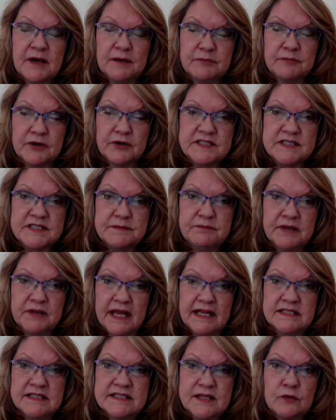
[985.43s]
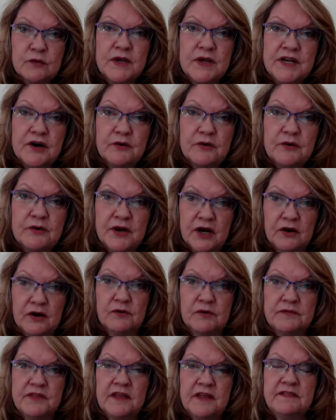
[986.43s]
breast implants that we don't
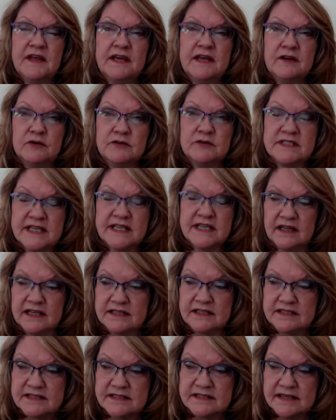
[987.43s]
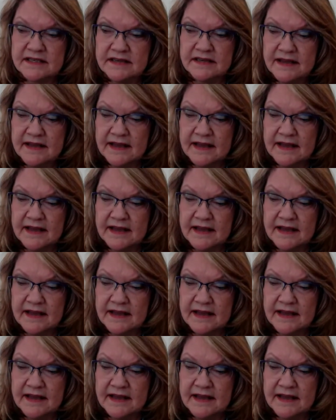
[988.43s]
know, that they don't tell us.